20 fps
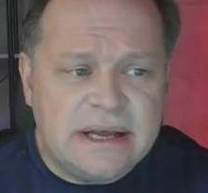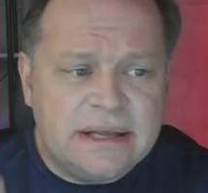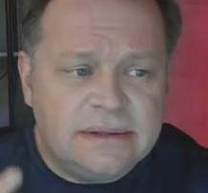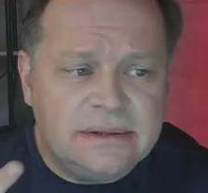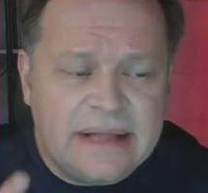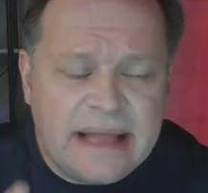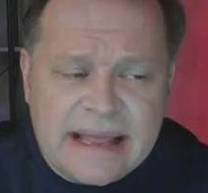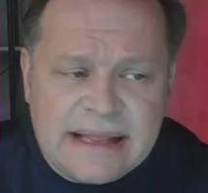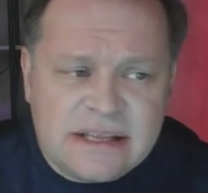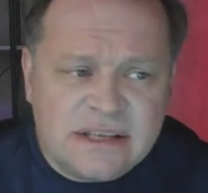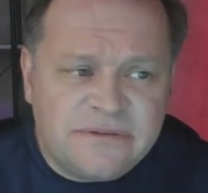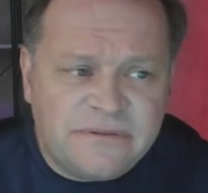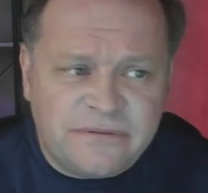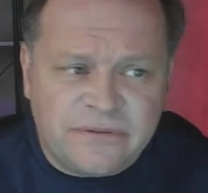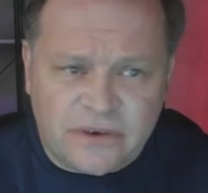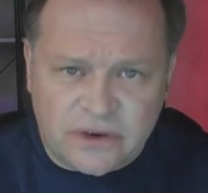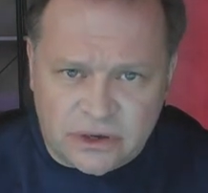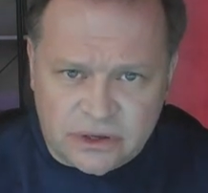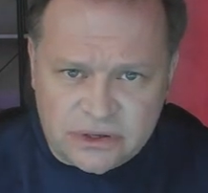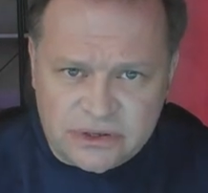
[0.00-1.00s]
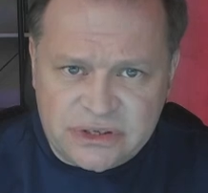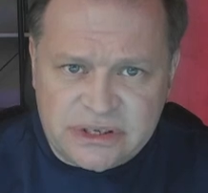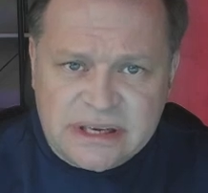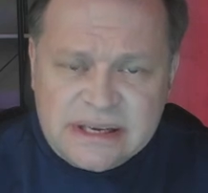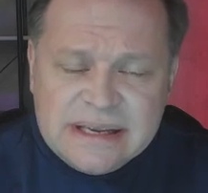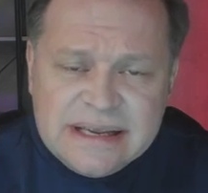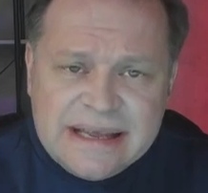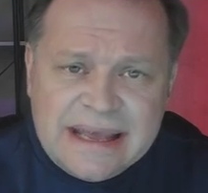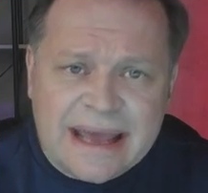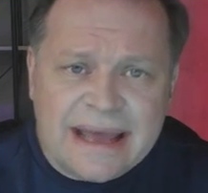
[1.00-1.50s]
Let's first
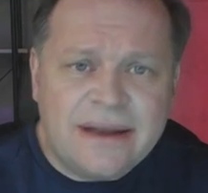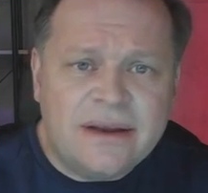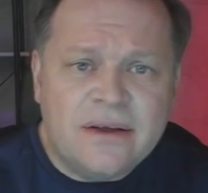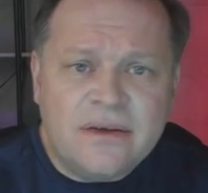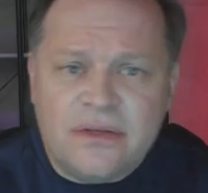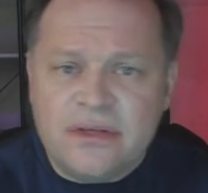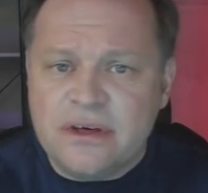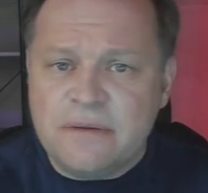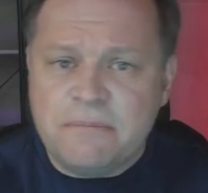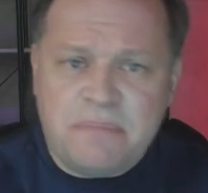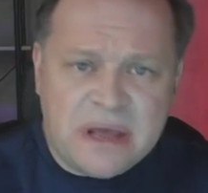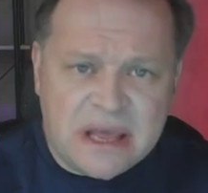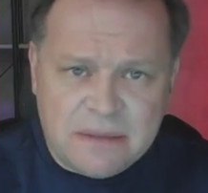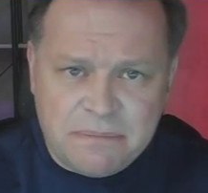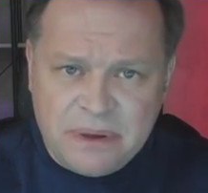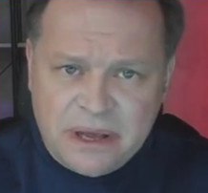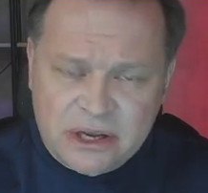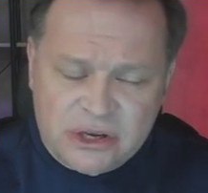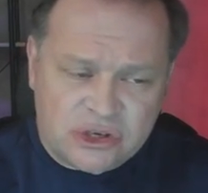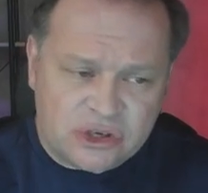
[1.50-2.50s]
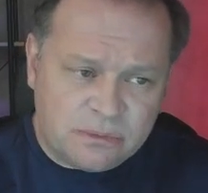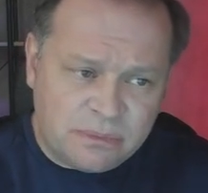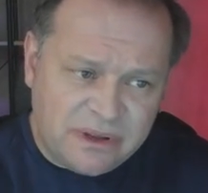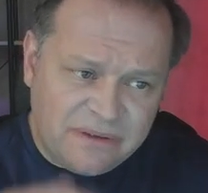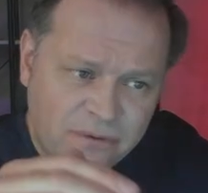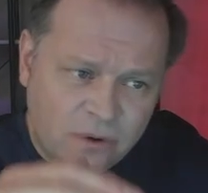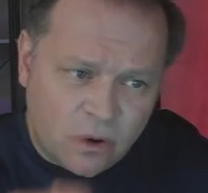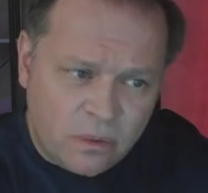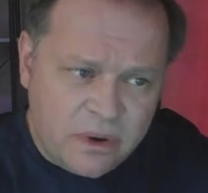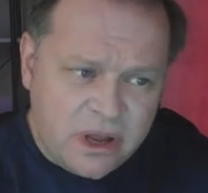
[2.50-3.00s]
get the big picture.
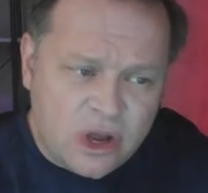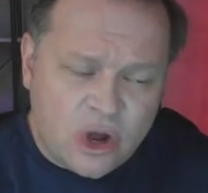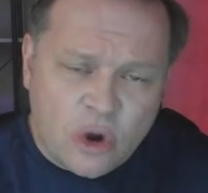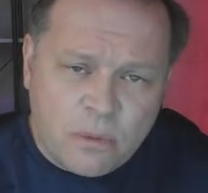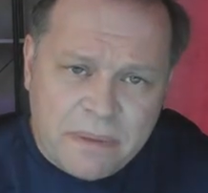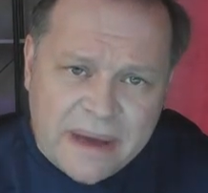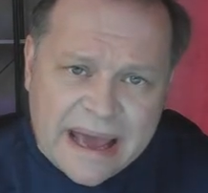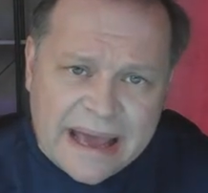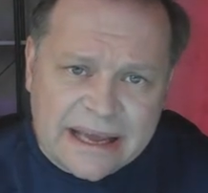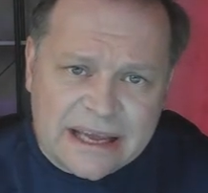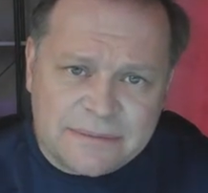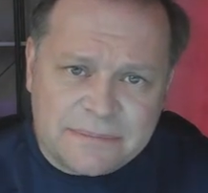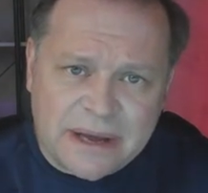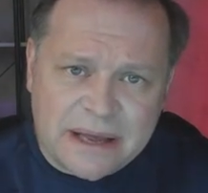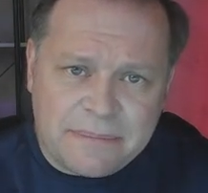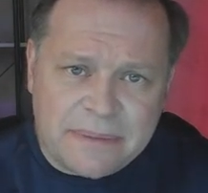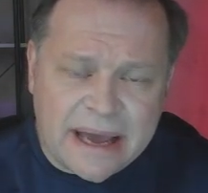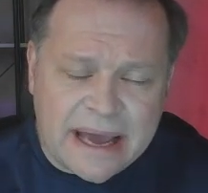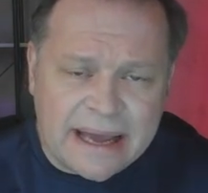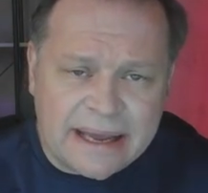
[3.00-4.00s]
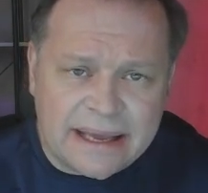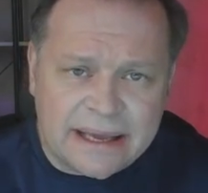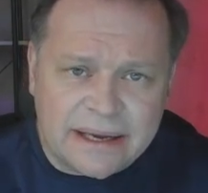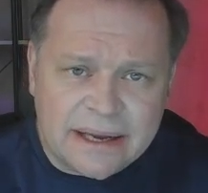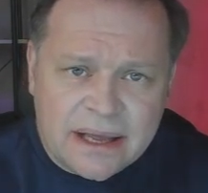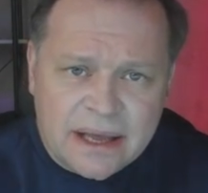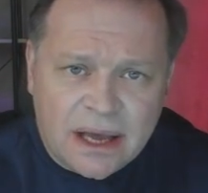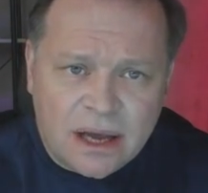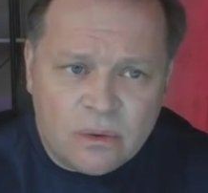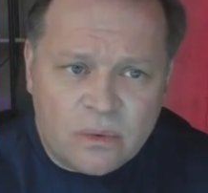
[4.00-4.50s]
Before we go packet by packet,
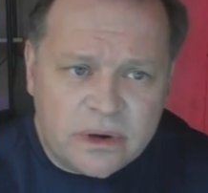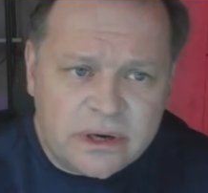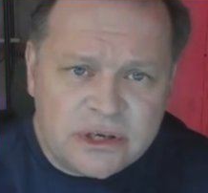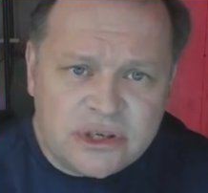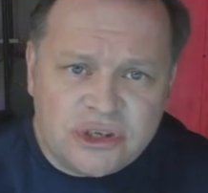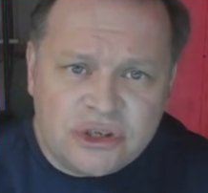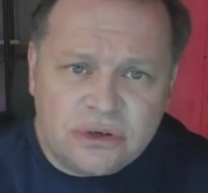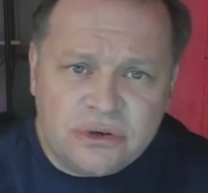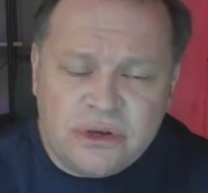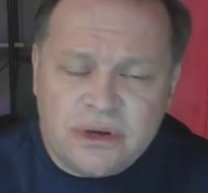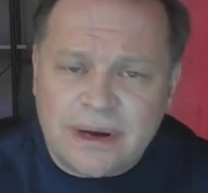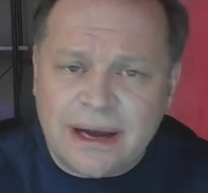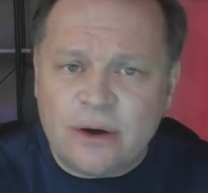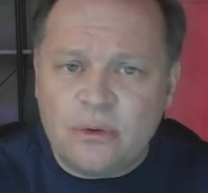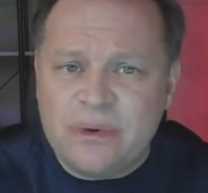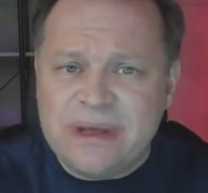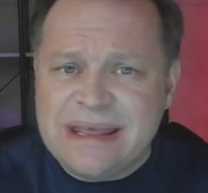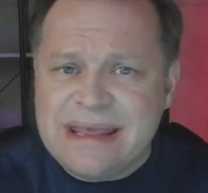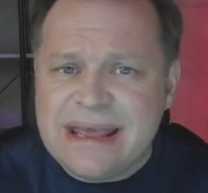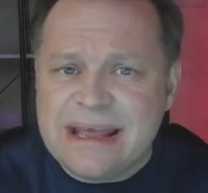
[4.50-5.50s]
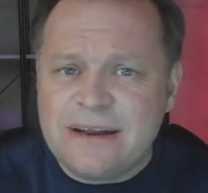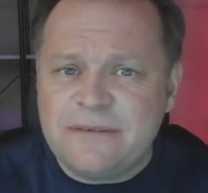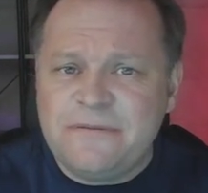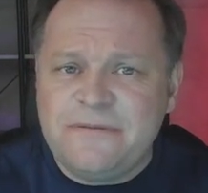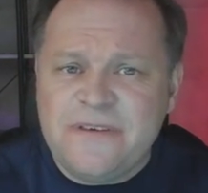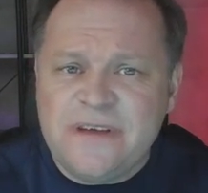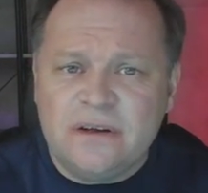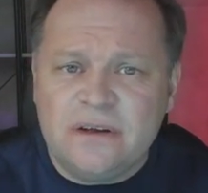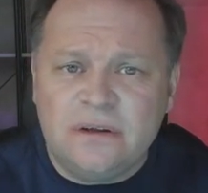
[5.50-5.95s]
I want to show you how we can get a feel